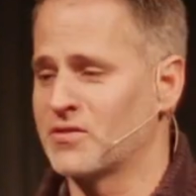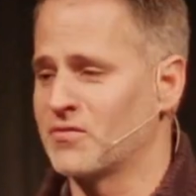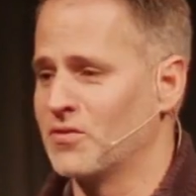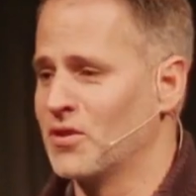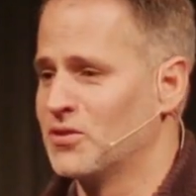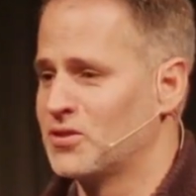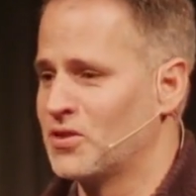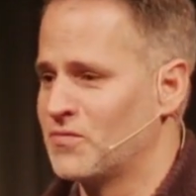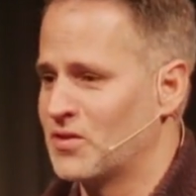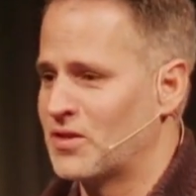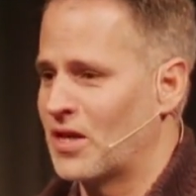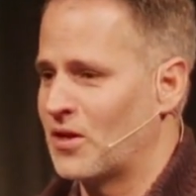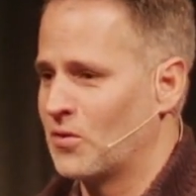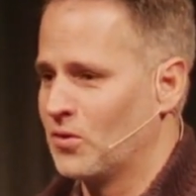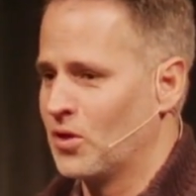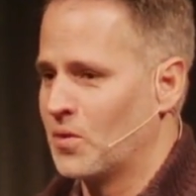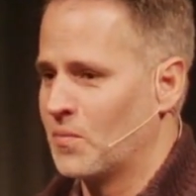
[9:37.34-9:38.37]
this for those of you
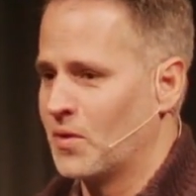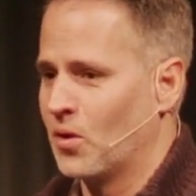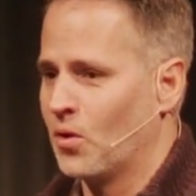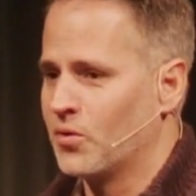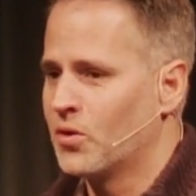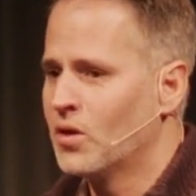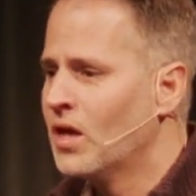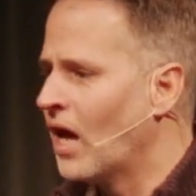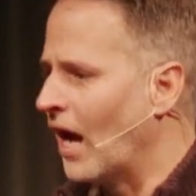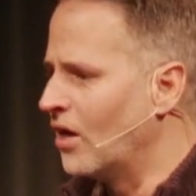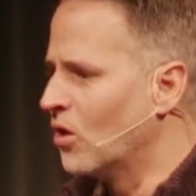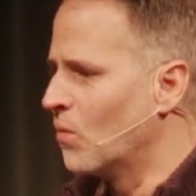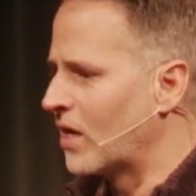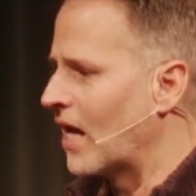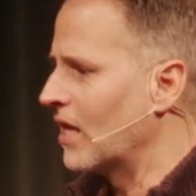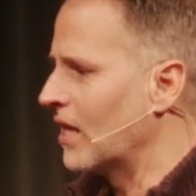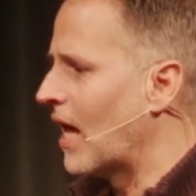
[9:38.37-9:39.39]
that are a little bit older. I
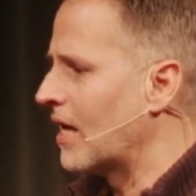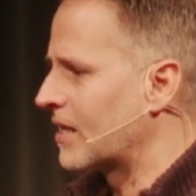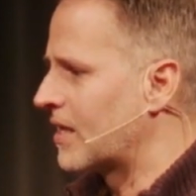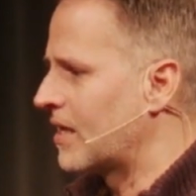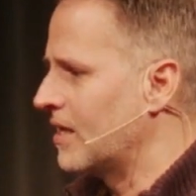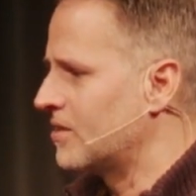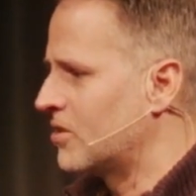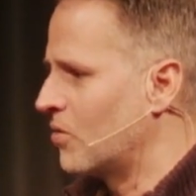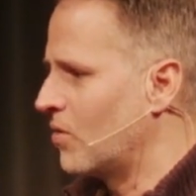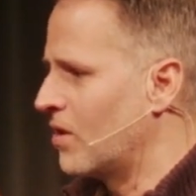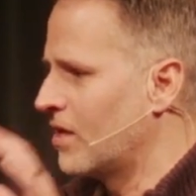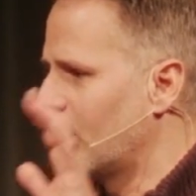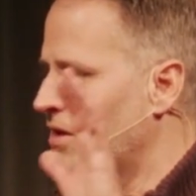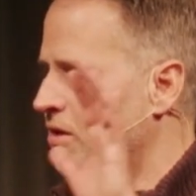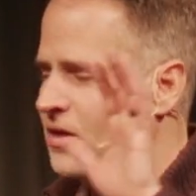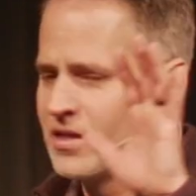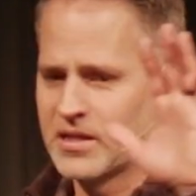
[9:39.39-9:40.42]
know we got a lot of kids that are in
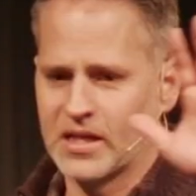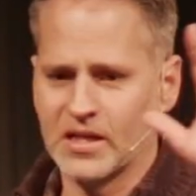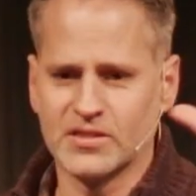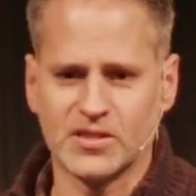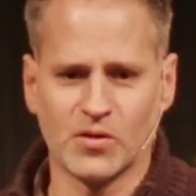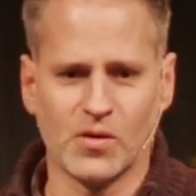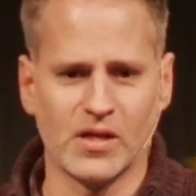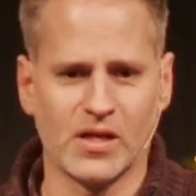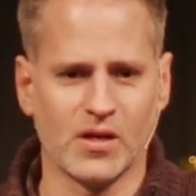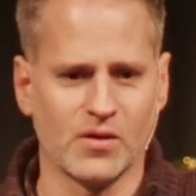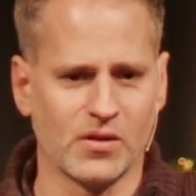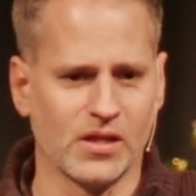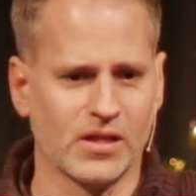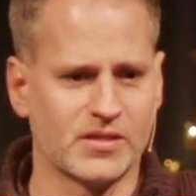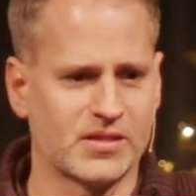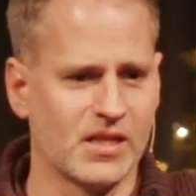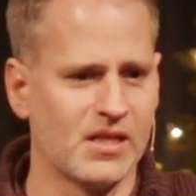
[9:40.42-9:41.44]
here. Kids that are in here,
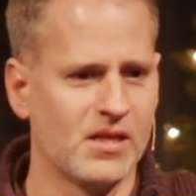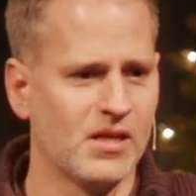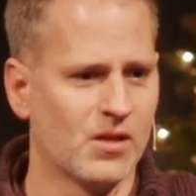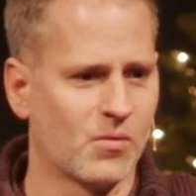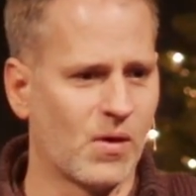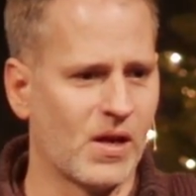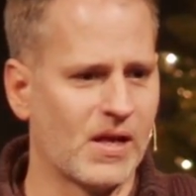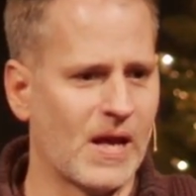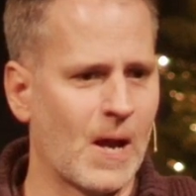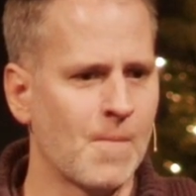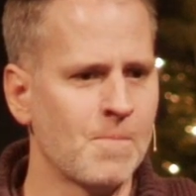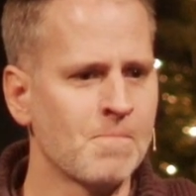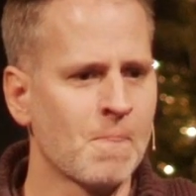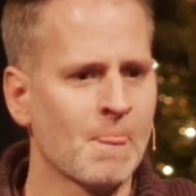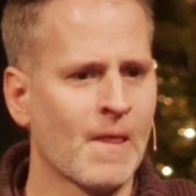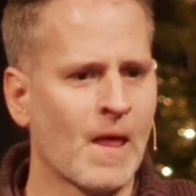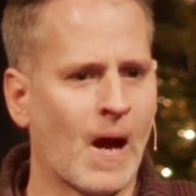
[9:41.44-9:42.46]
you listening right now?
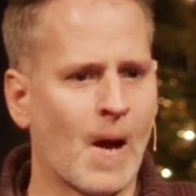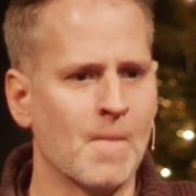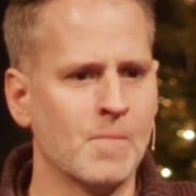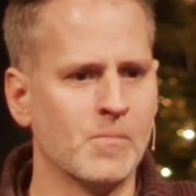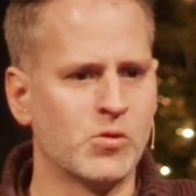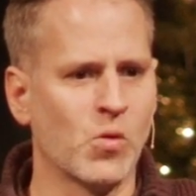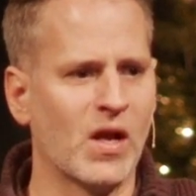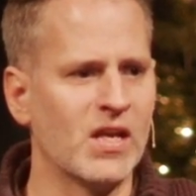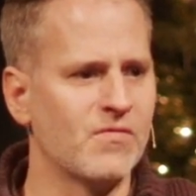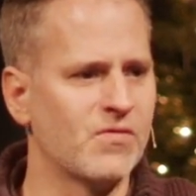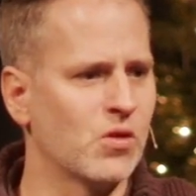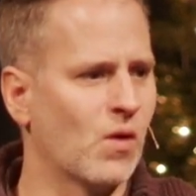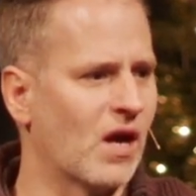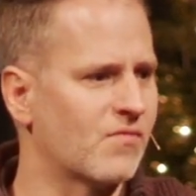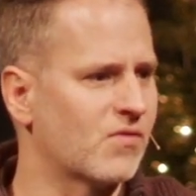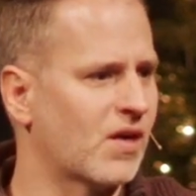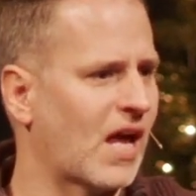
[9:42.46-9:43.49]
Do any of
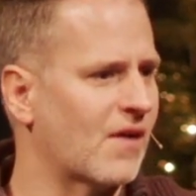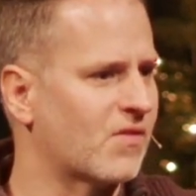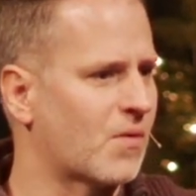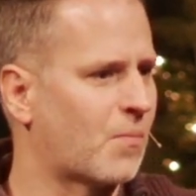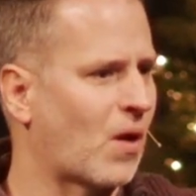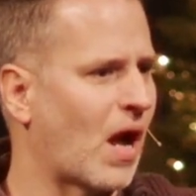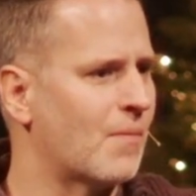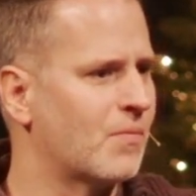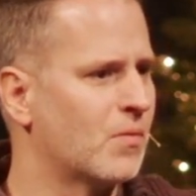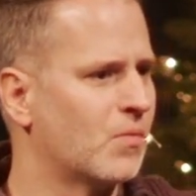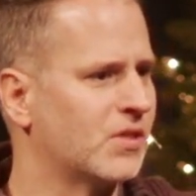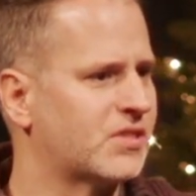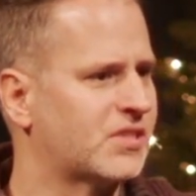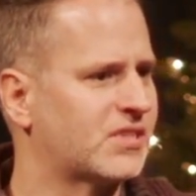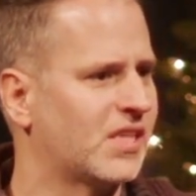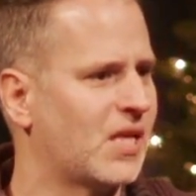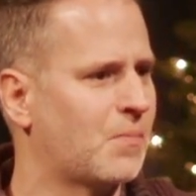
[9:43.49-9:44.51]
you ever have a problem
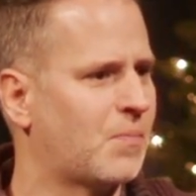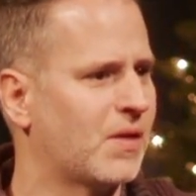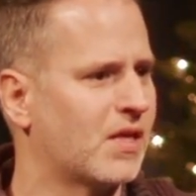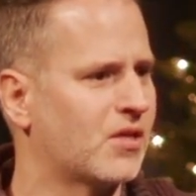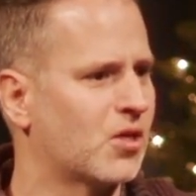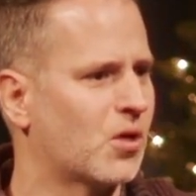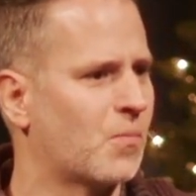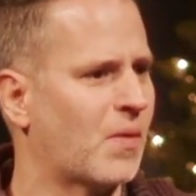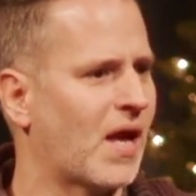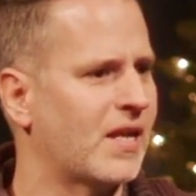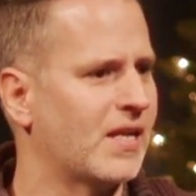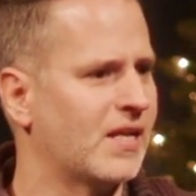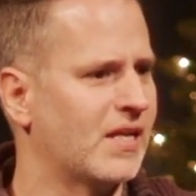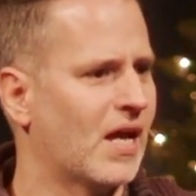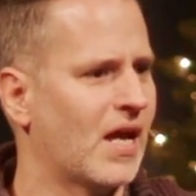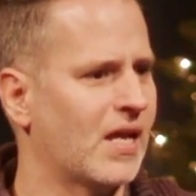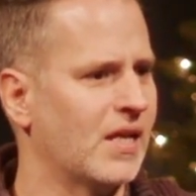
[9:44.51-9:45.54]
with sleeping in your bed
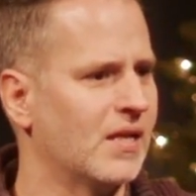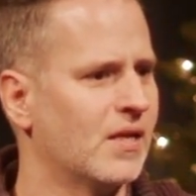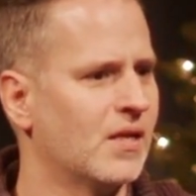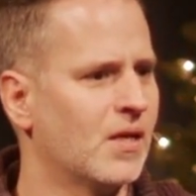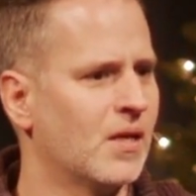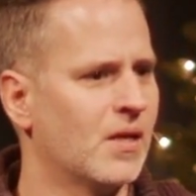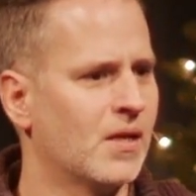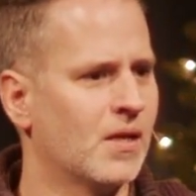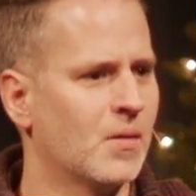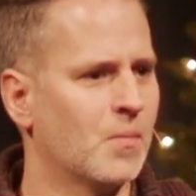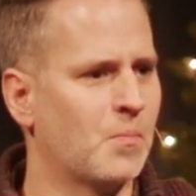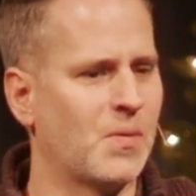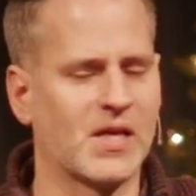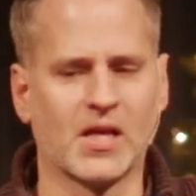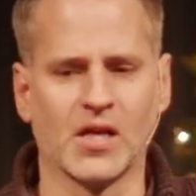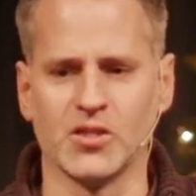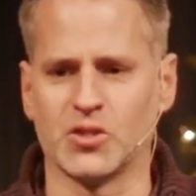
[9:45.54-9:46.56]
at night
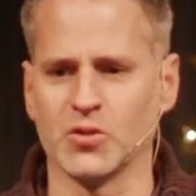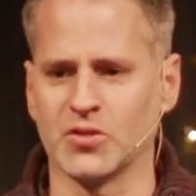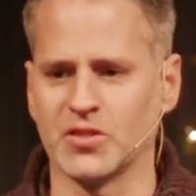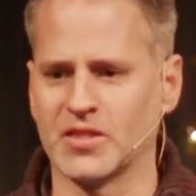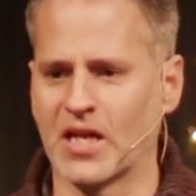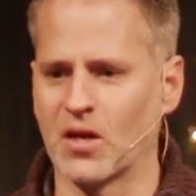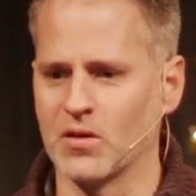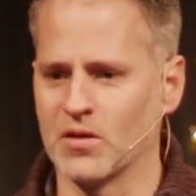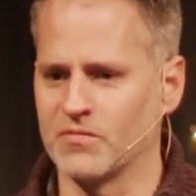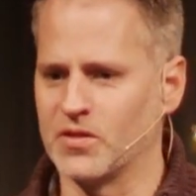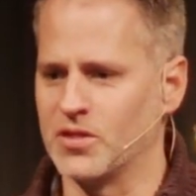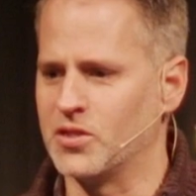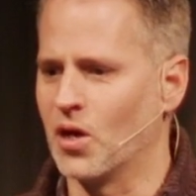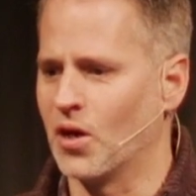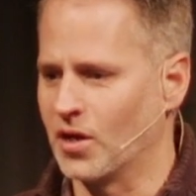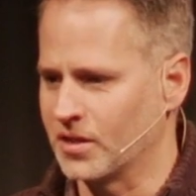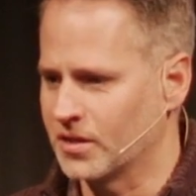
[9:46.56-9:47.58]
because you're scared of the
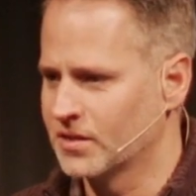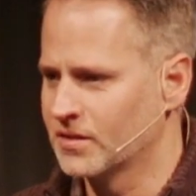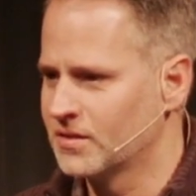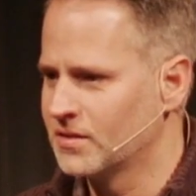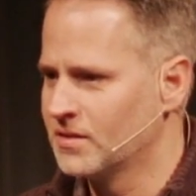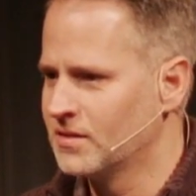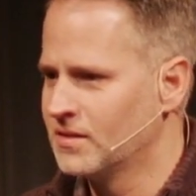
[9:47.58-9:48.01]
dark?